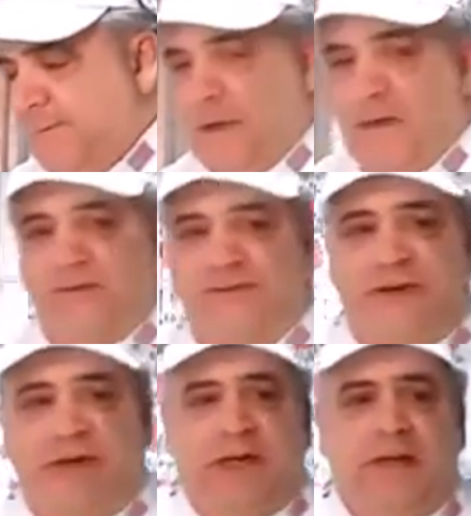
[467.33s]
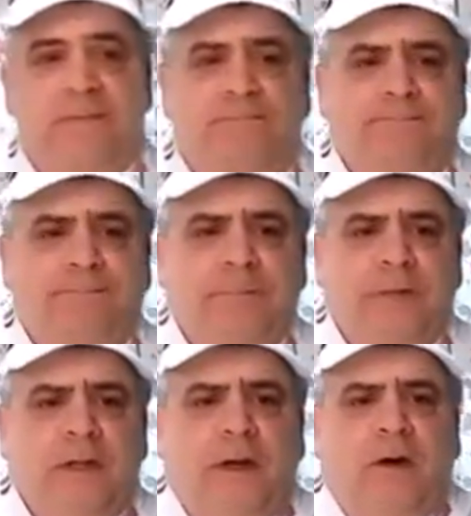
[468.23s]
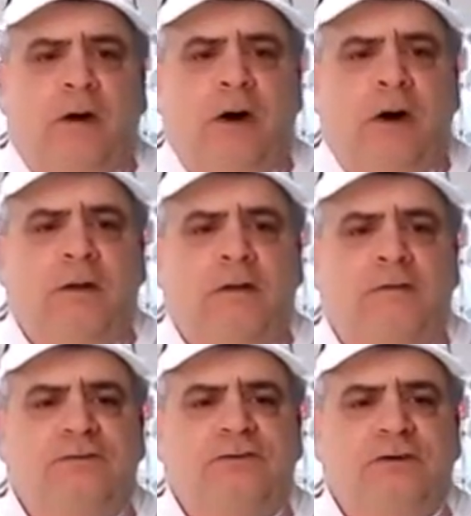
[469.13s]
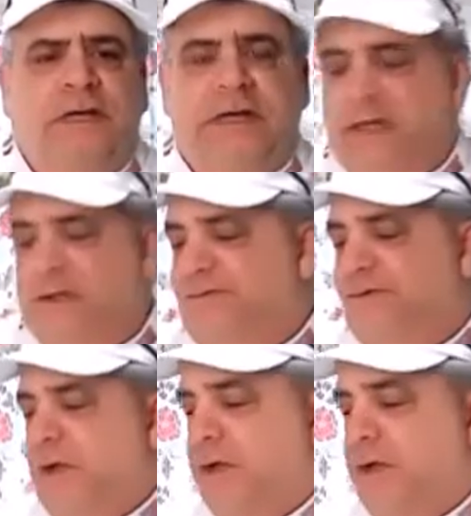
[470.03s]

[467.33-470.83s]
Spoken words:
You can see all of those ingredients.